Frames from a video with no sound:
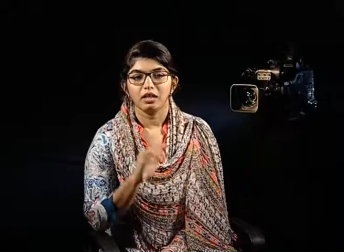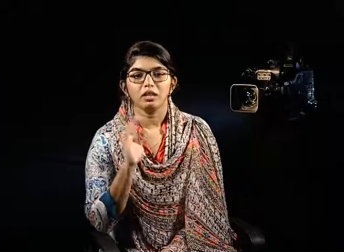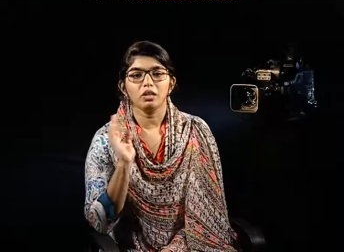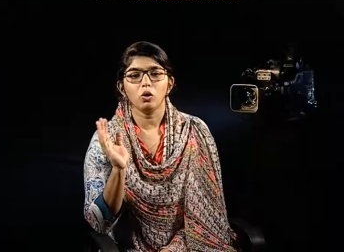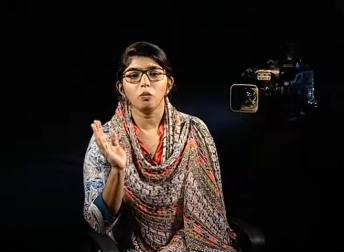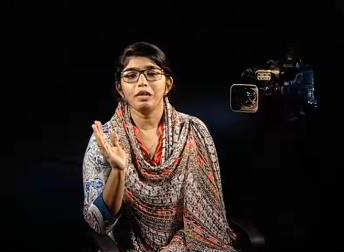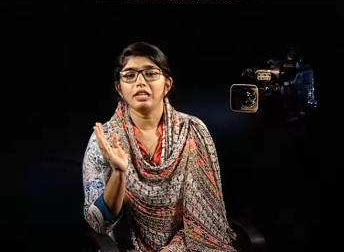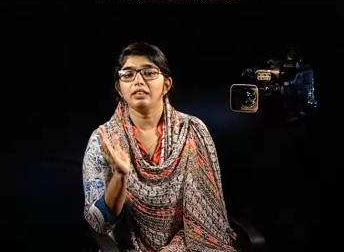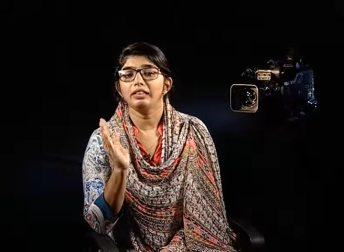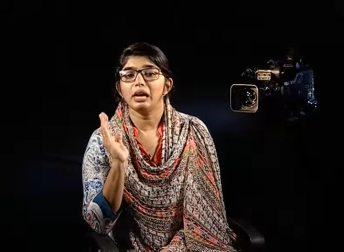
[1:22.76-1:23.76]

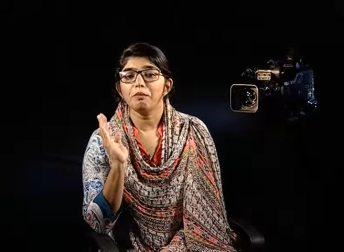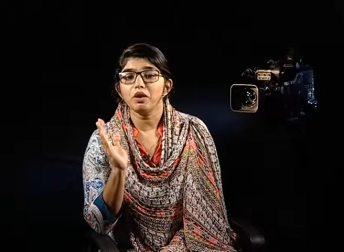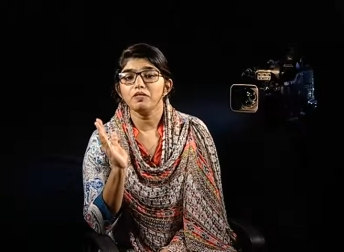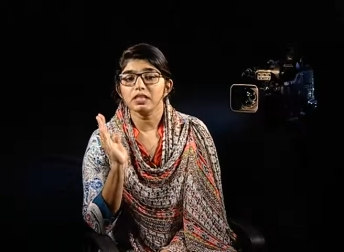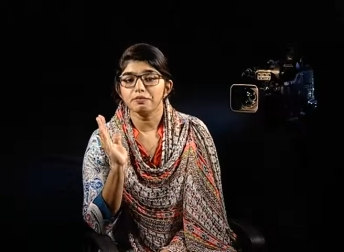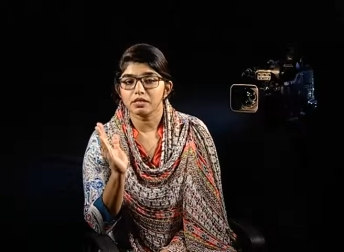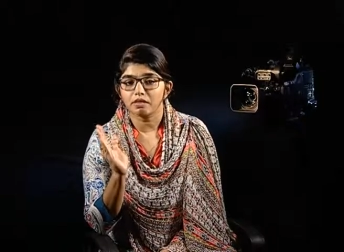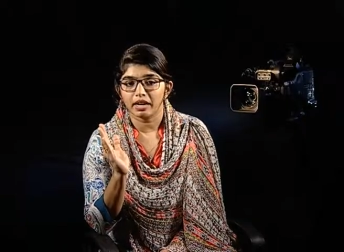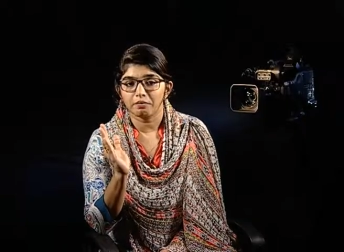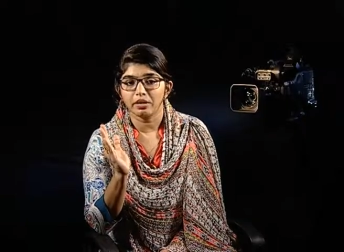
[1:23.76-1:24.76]
Globally, the number of
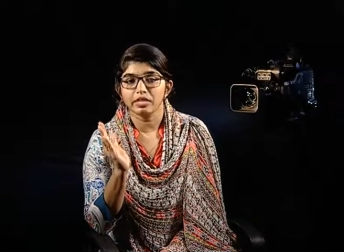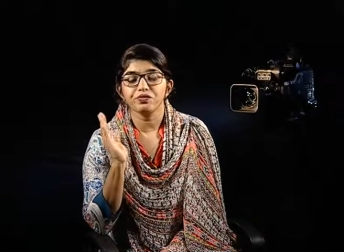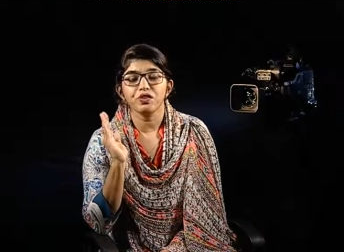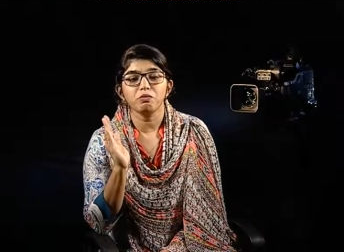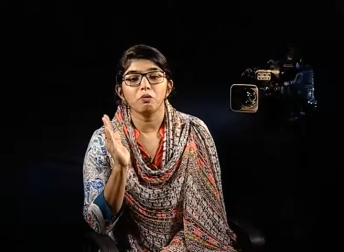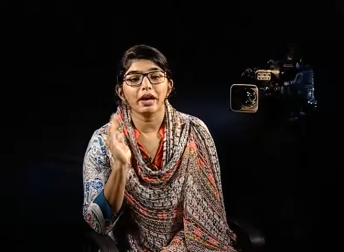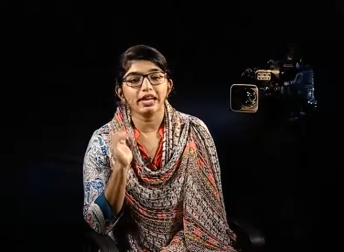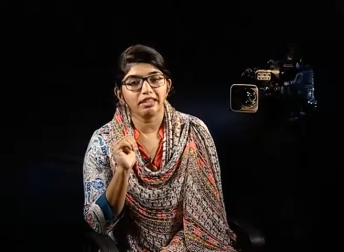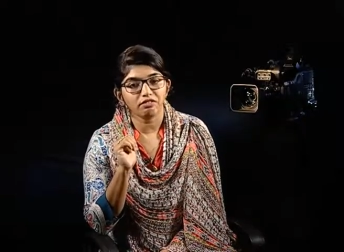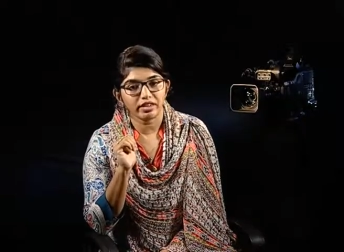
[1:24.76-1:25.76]
subscribers for
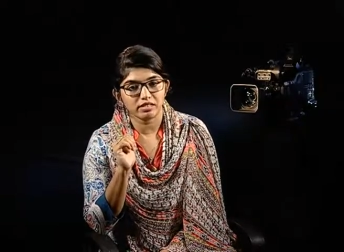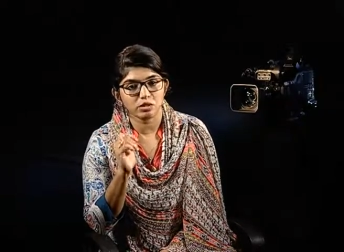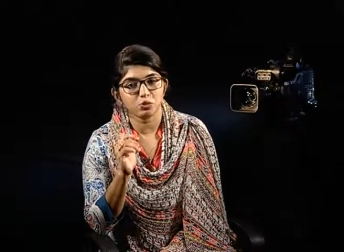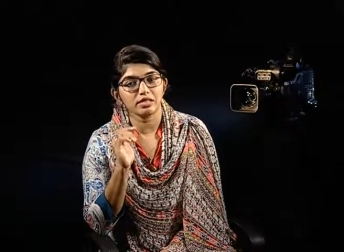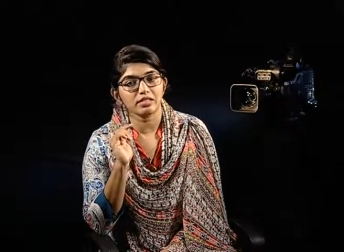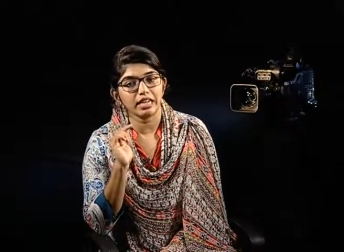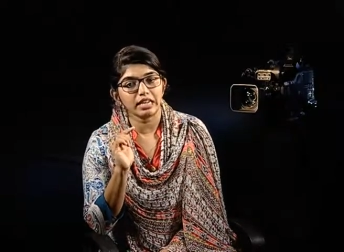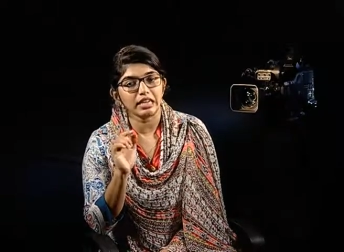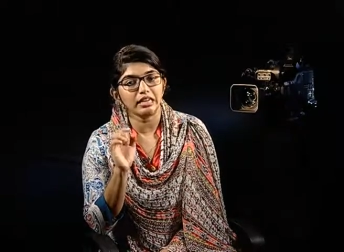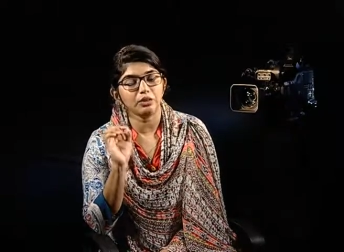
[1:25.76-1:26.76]
mobile devices was
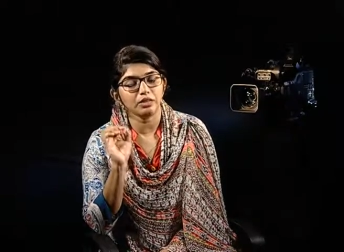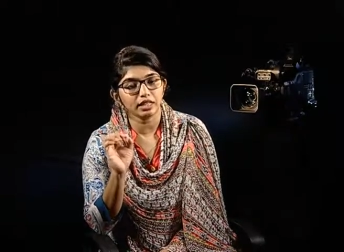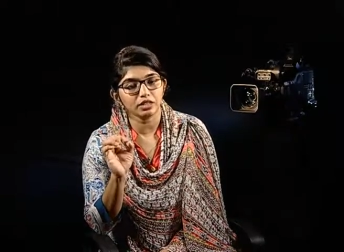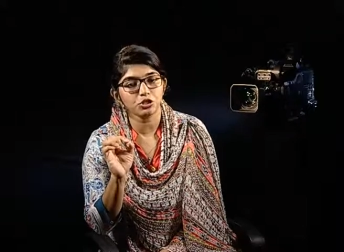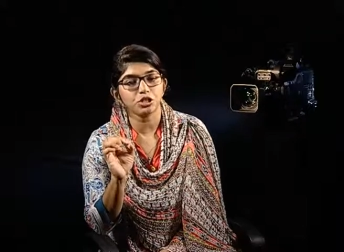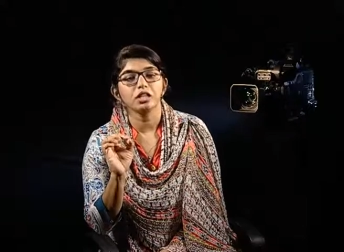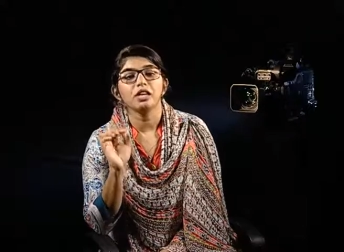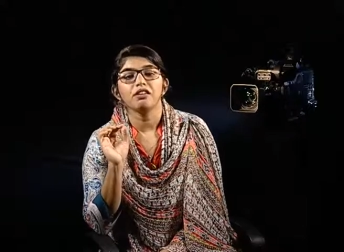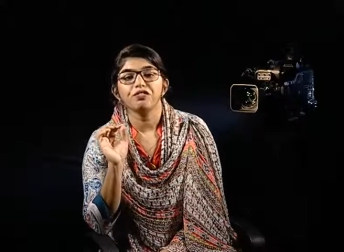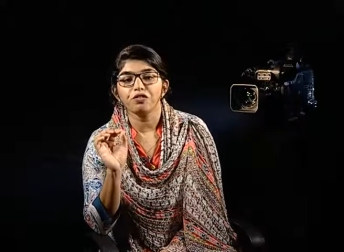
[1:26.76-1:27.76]
likely to touch
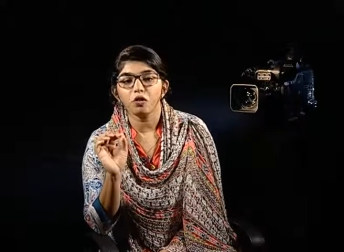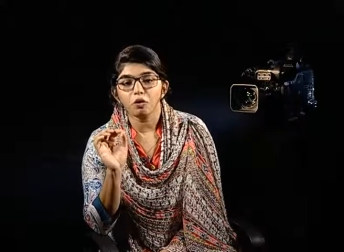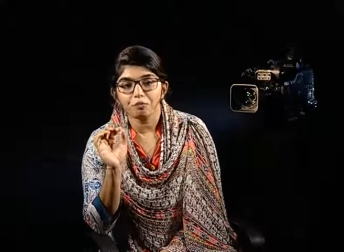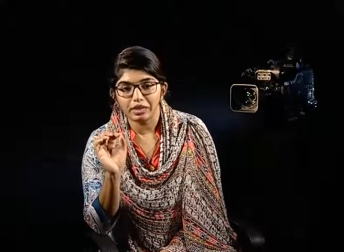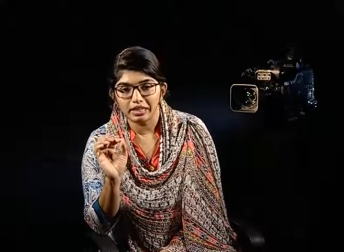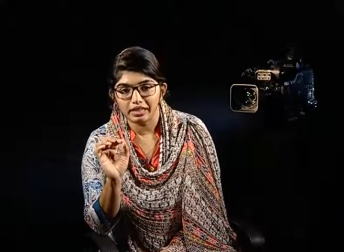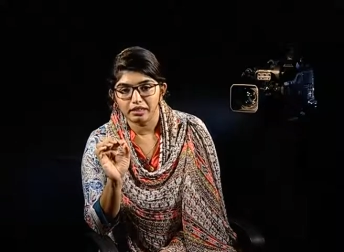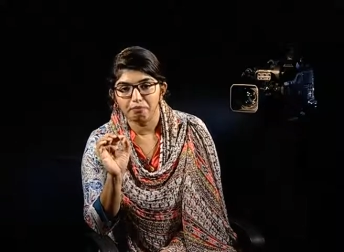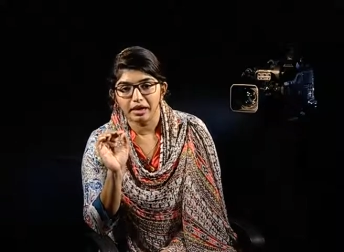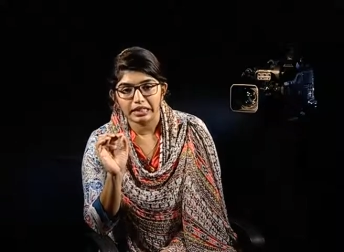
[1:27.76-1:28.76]
4
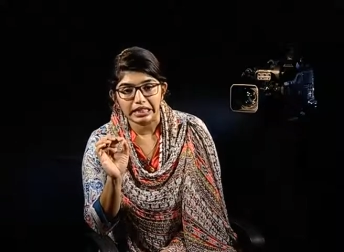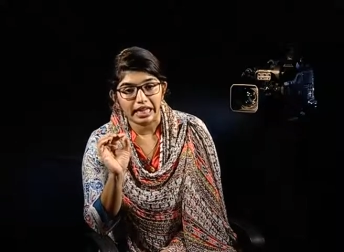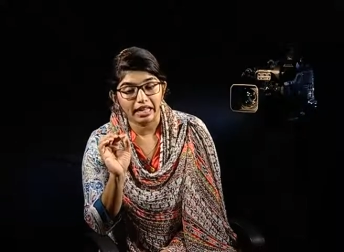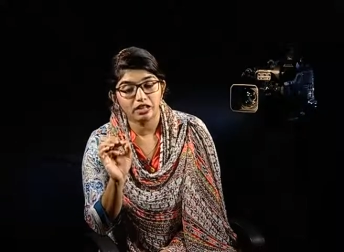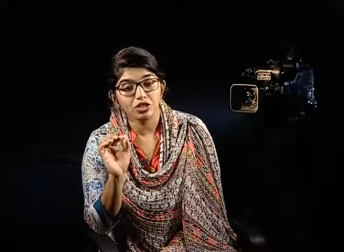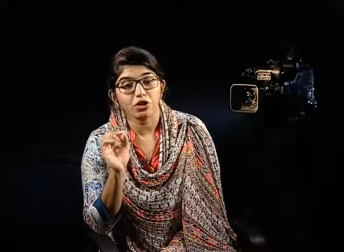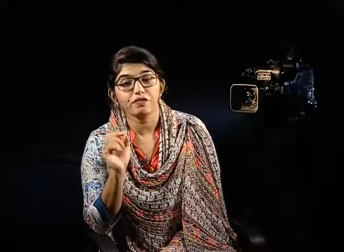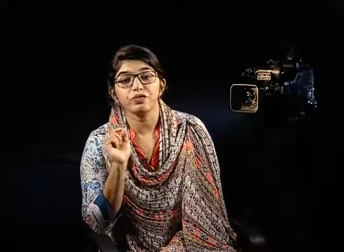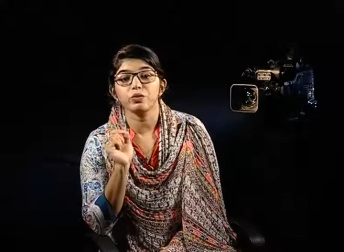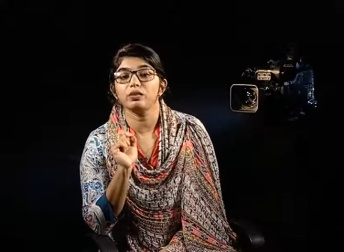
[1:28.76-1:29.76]
billion by the end
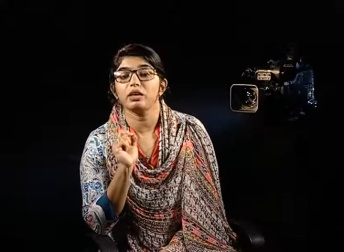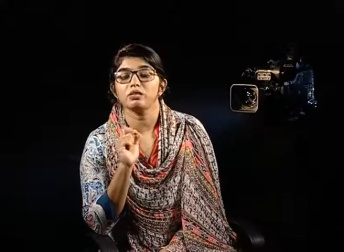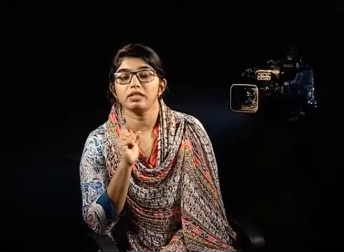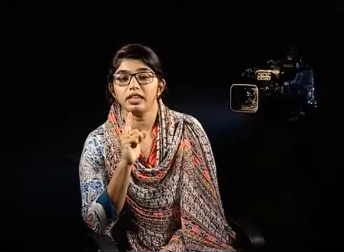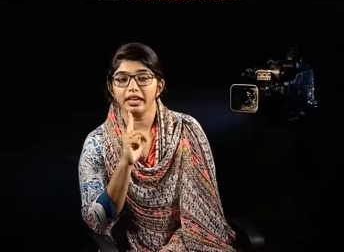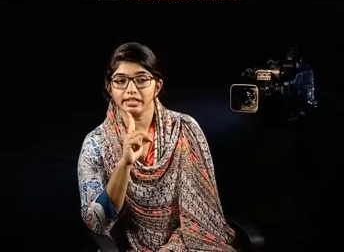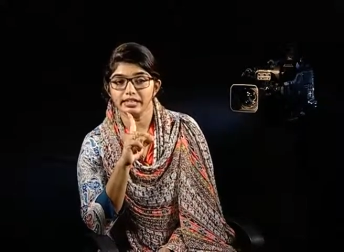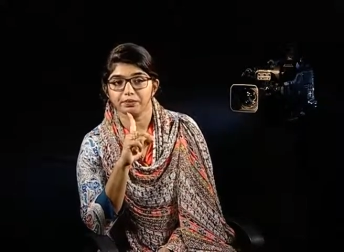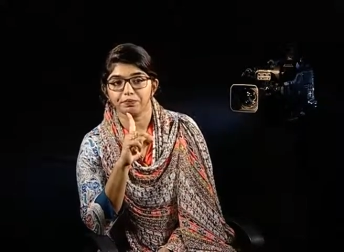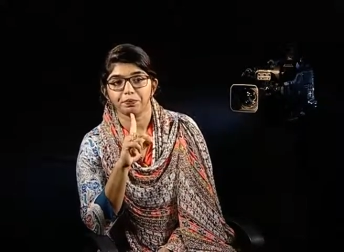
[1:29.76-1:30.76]
of 2008.